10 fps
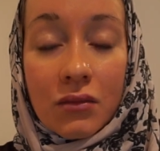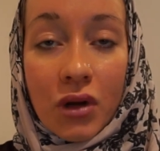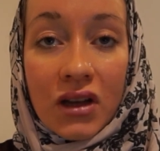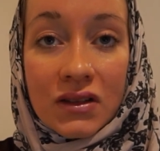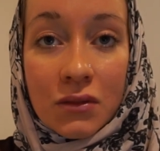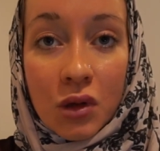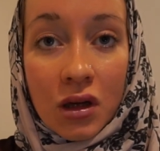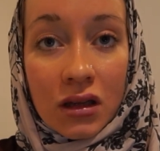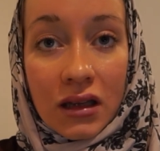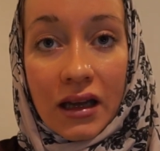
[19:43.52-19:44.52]

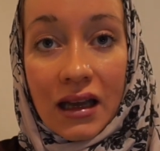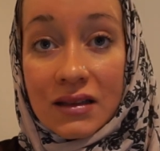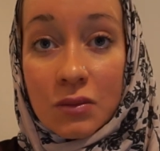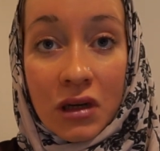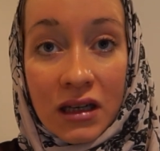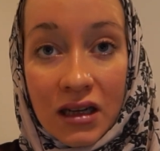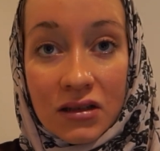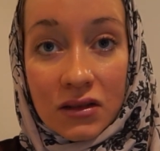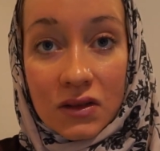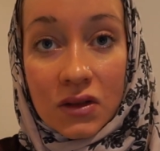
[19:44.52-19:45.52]
possible
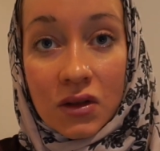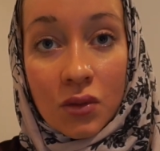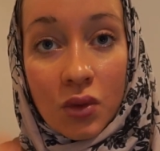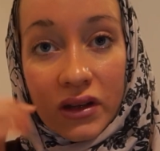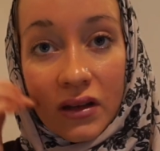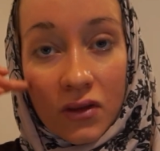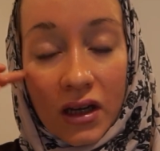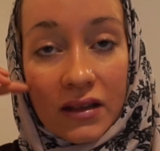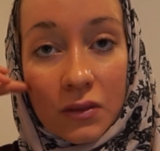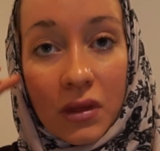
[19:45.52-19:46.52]
explanations, you know, whatever
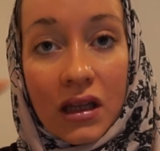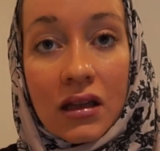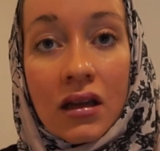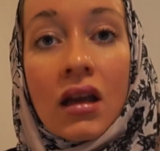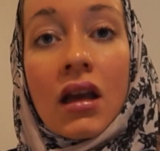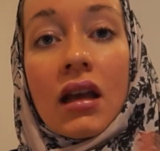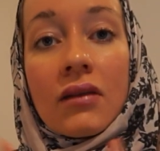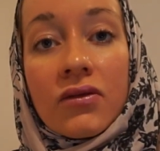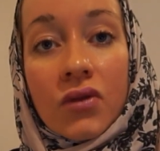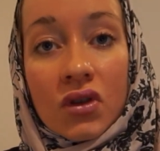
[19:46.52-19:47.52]
has been
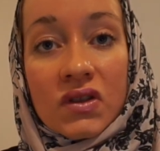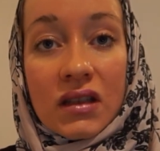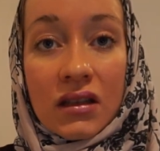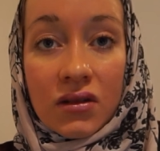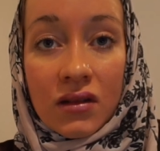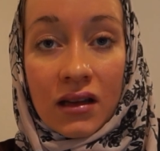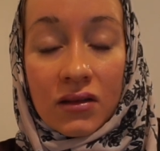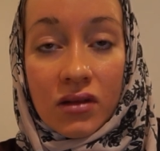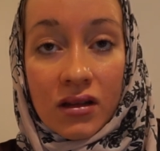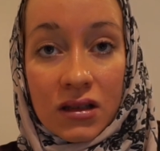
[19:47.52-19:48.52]
enforced into that
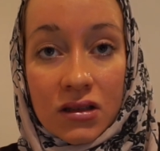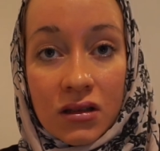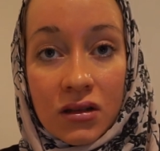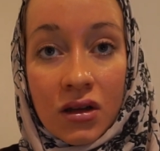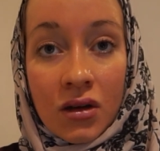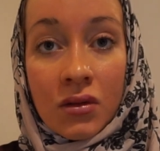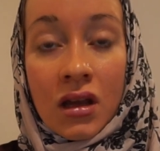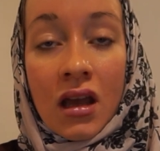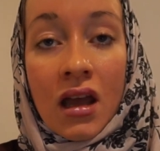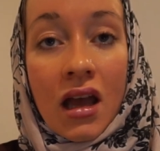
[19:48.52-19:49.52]
tradition, you know.
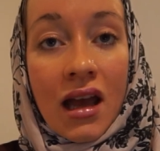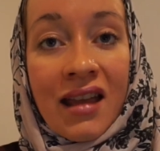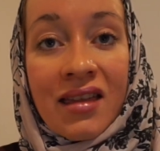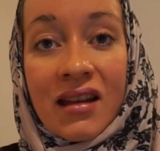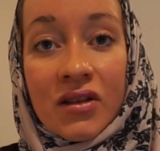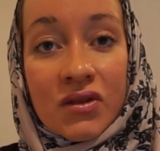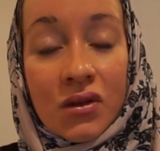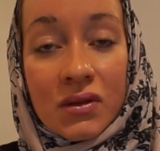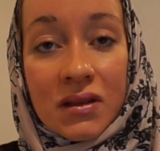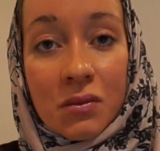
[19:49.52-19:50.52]
And there's
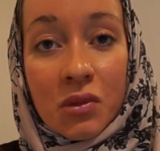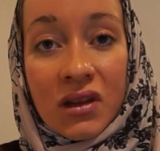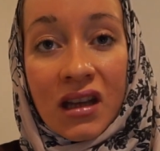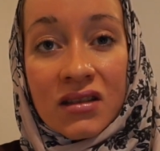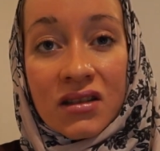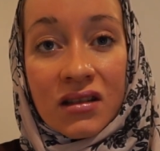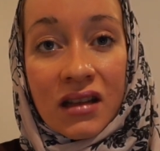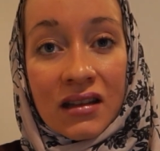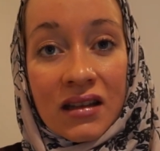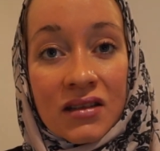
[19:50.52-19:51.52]
always the potential
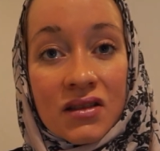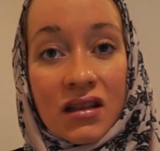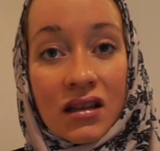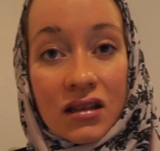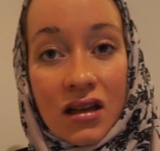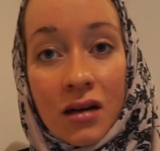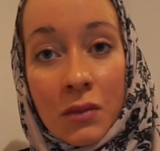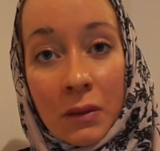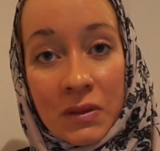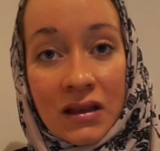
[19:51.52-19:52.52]
that there's gonna come
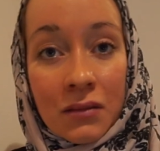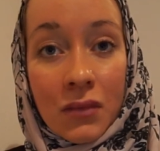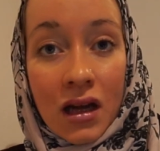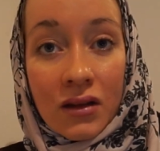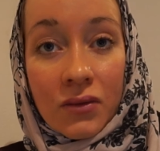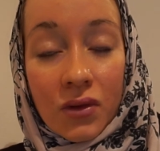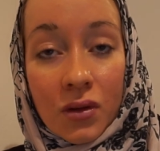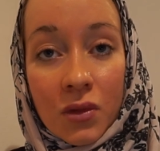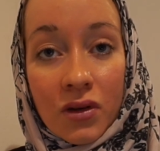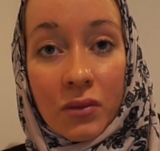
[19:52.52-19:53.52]
up some other
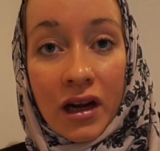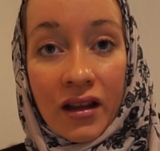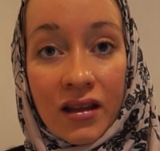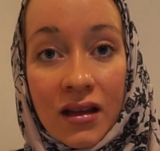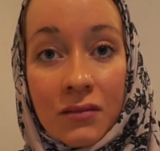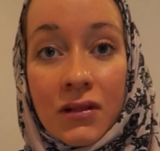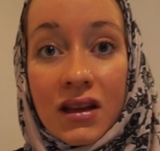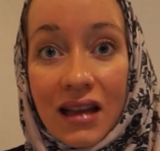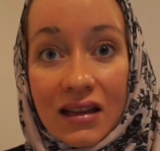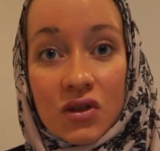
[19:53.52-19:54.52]
form of paradigm
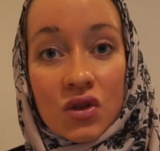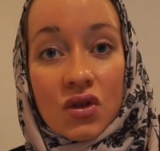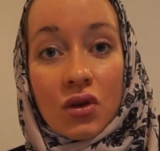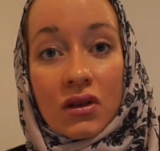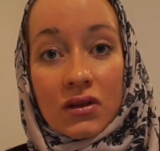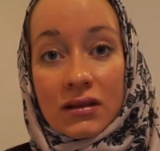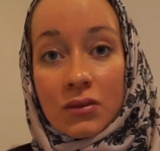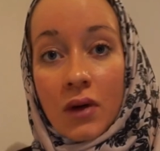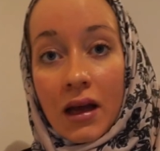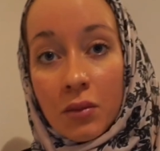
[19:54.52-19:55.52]
that's just going to
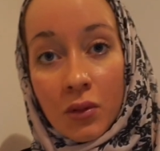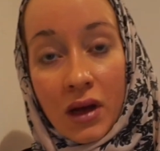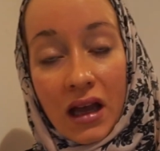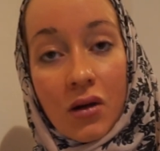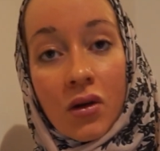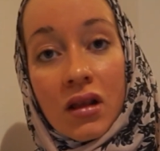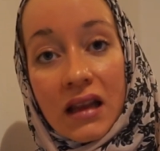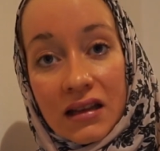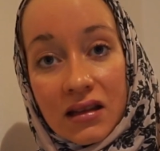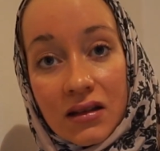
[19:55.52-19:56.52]
swipe away all
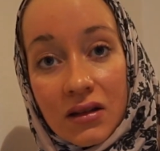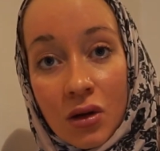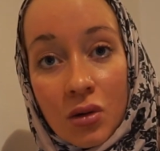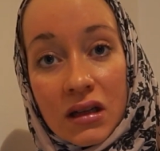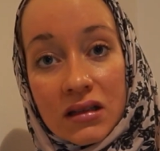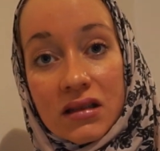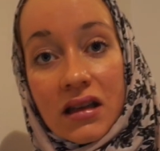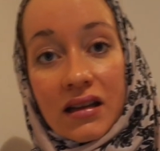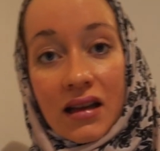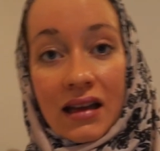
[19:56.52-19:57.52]
that knowledge
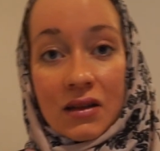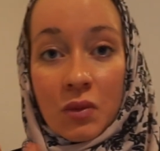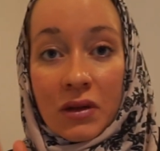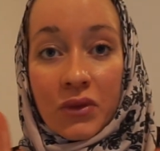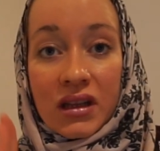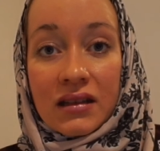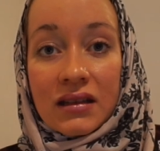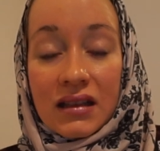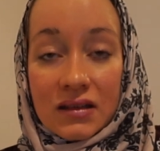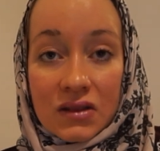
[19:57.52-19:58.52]
that has been within
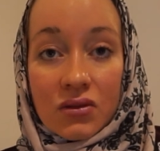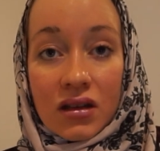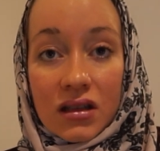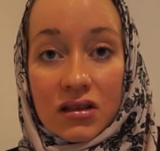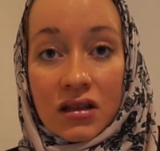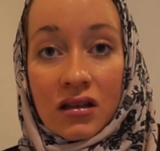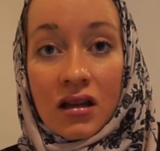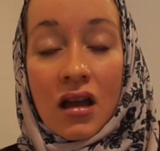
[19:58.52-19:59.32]
this tradition,